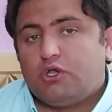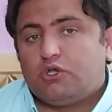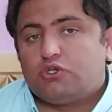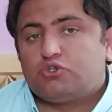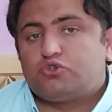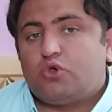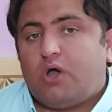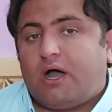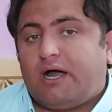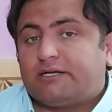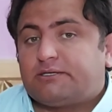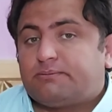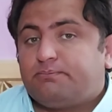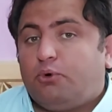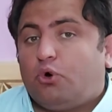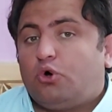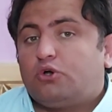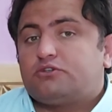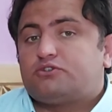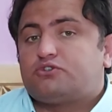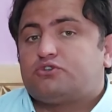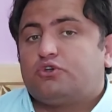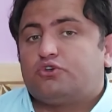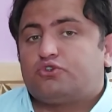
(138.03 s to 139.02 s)
So at
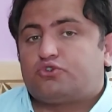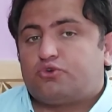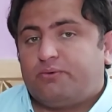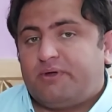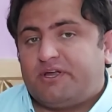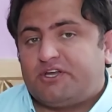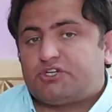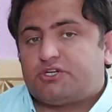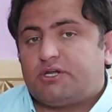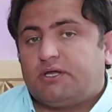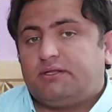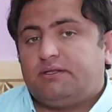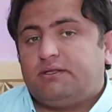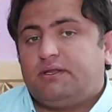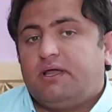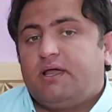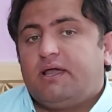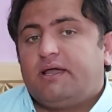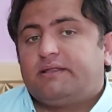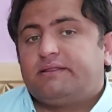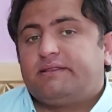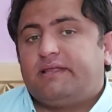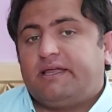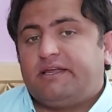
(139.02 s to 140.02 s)
both
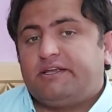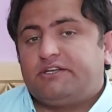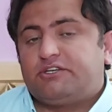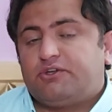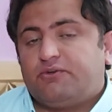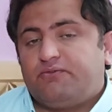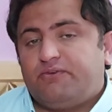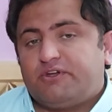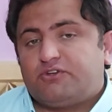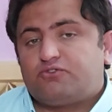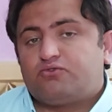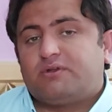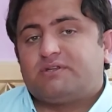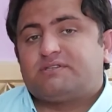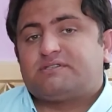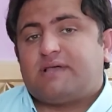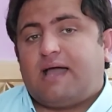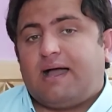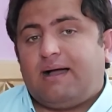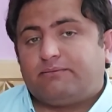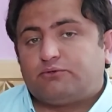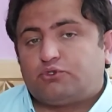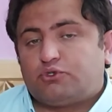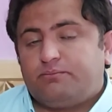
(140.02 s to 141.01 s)
situations, the individuals
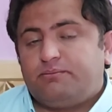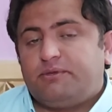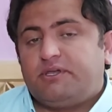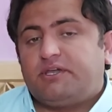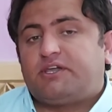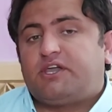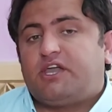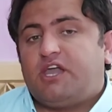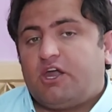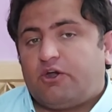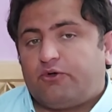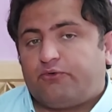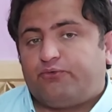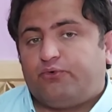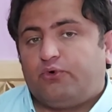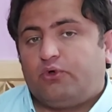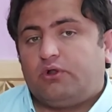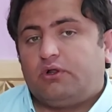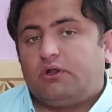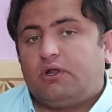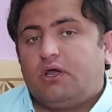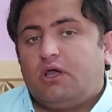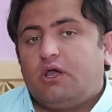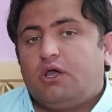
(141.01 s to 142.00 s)
have to be
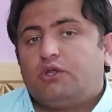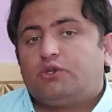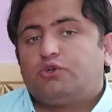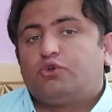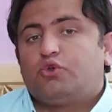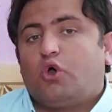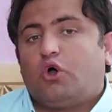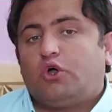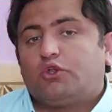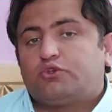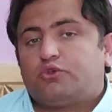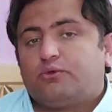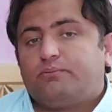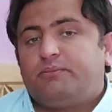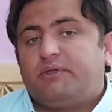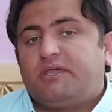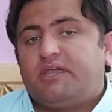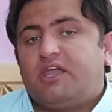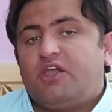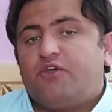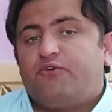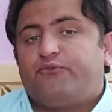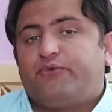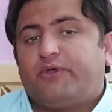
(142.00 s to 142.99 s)
careful not to
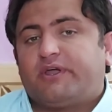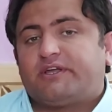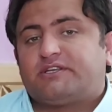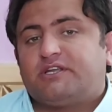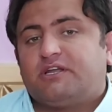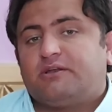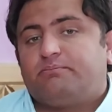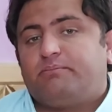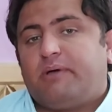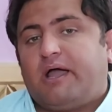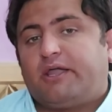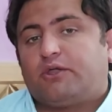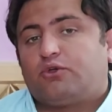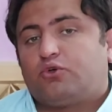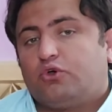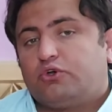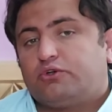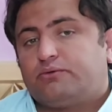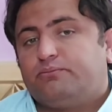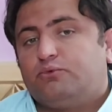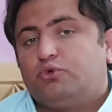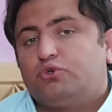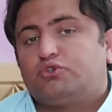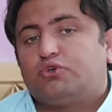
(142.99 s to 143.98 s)
be affected by
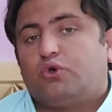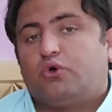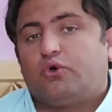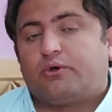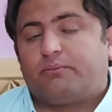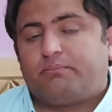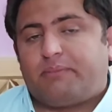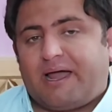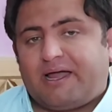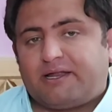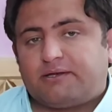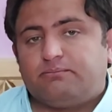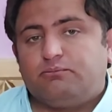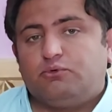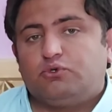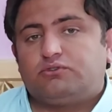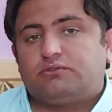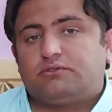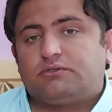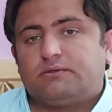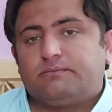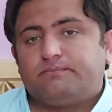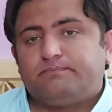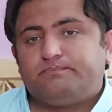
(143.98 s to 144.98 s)
good mood or bad
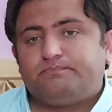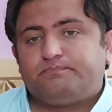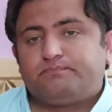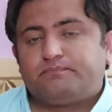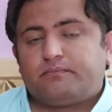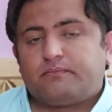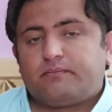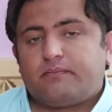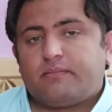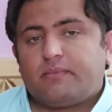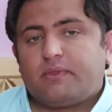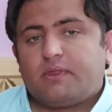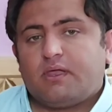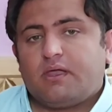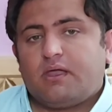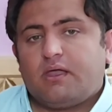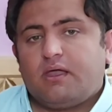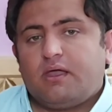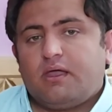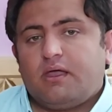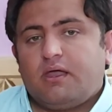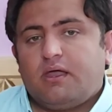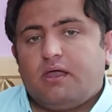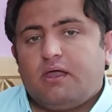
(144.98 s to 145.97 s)
mood.
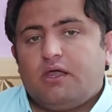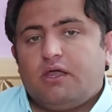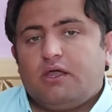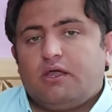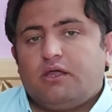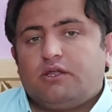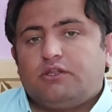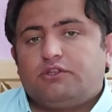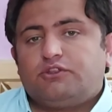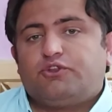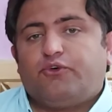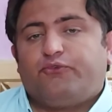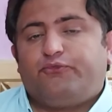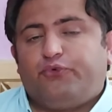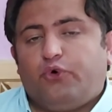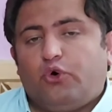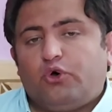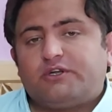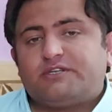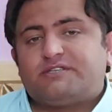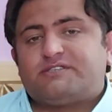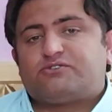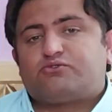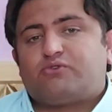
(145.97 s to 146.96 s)
The
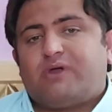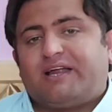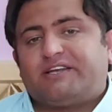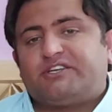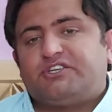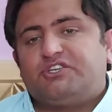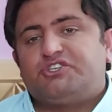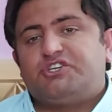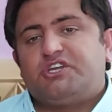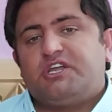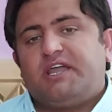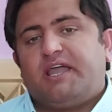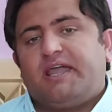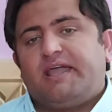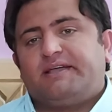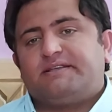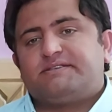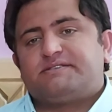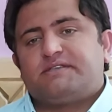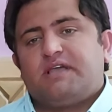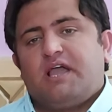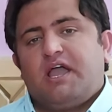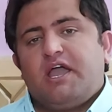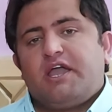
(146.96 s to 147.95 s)
fourth strategy
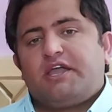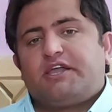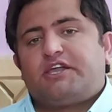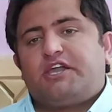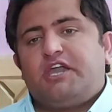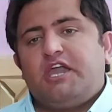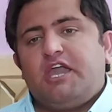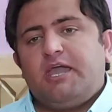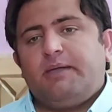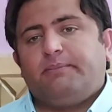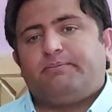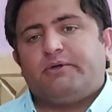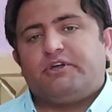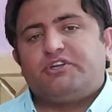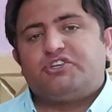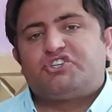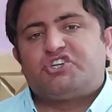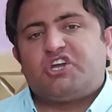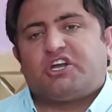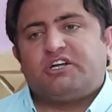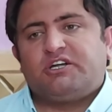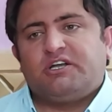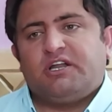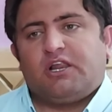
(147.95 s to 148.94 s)
is keep
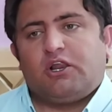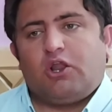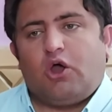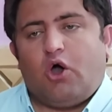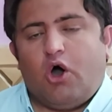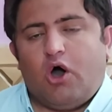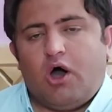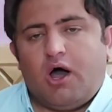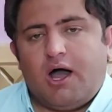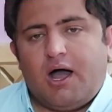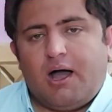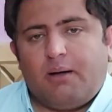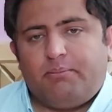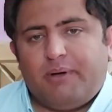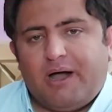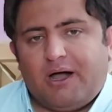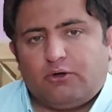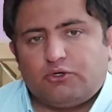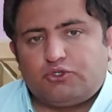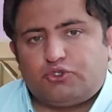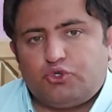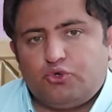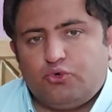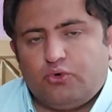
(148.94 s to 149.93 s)
journal
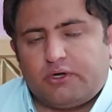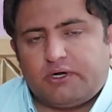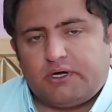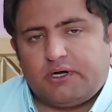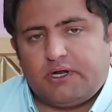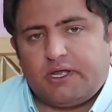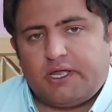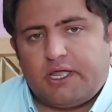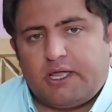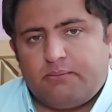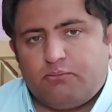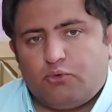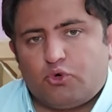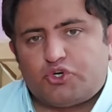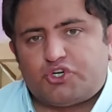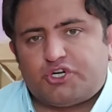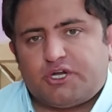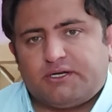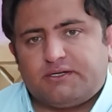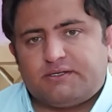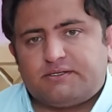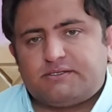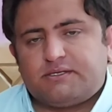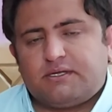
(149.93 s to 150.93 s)
about your
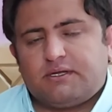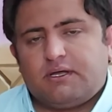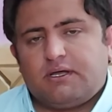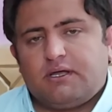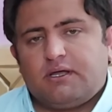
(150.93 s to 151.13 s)
emotions.